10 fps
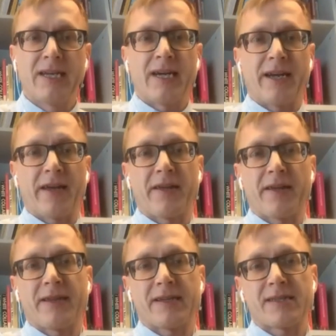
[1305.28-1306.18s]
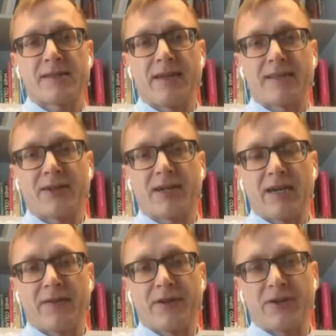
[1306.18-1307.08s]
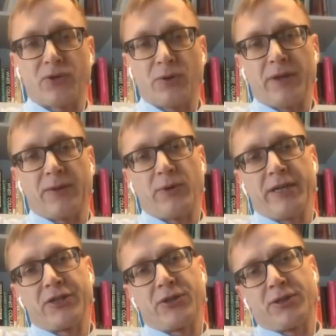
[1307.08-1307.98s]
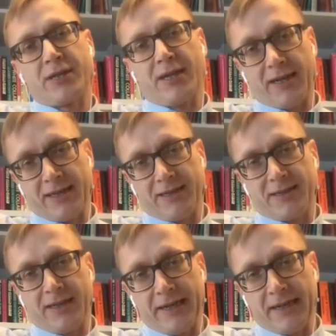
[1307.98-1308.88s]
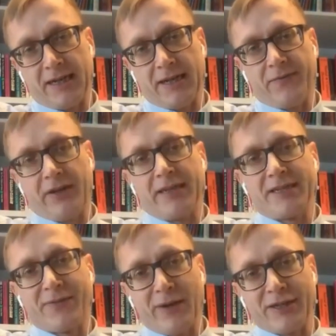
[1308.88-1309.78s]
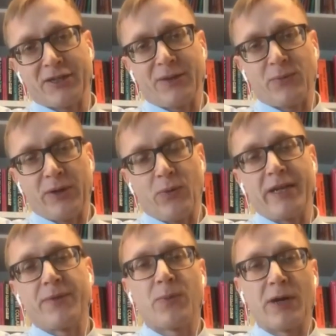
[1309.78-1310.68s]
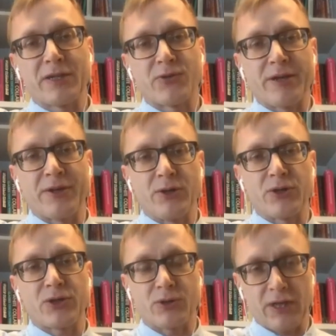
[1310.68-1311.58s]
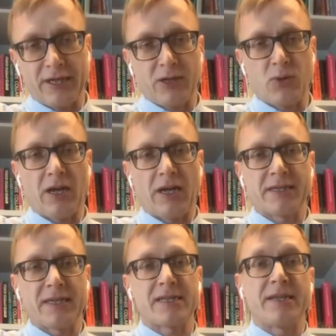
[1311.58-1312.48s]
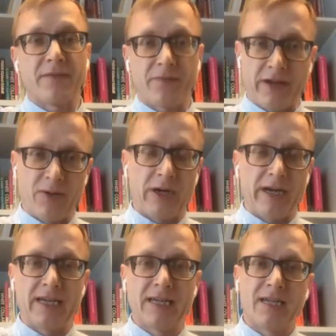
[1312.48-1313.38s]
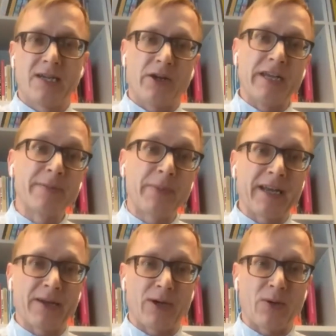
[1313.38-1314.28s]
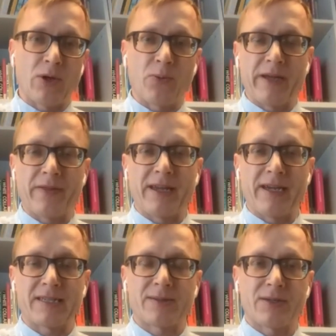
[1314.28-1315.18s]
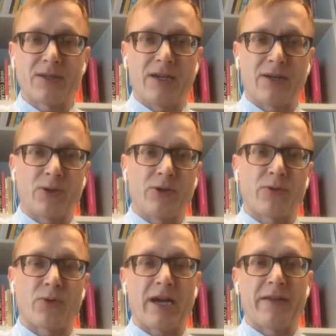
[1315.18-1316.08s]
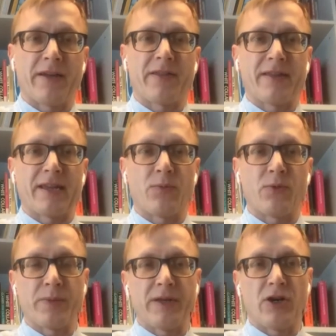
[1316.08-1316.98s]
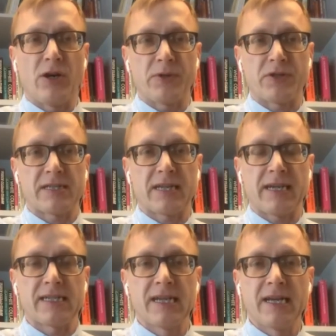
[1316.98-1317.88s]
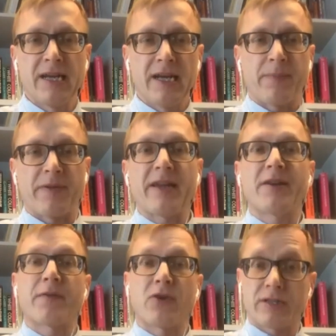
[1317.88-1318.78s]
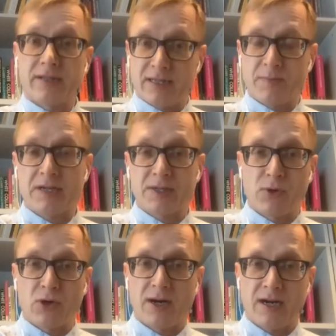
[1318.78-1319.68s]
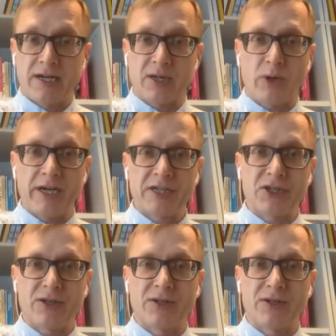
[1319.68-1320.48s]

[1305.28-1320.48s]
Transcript: And I think that's a kind of a group that we should target any kind of an intervention that we, if we want to reduce social inequalities in the fair way, independent of what we think is good or right, I think that would be the opposite case. But then, of course, there's much more harder question.